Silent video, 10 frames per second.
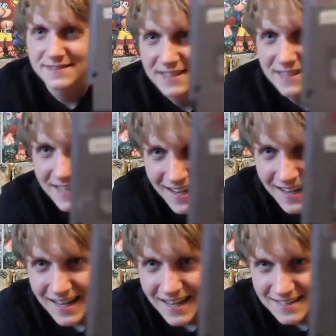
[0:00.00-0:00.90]
can
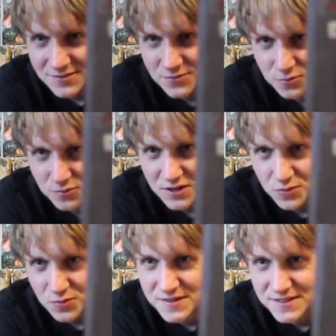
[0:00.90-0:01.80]
see, it's
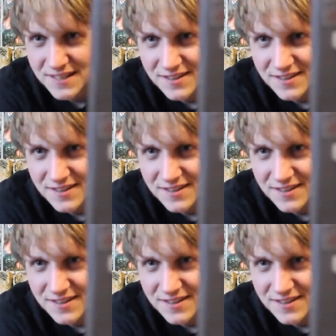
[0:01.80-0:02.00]
riddled with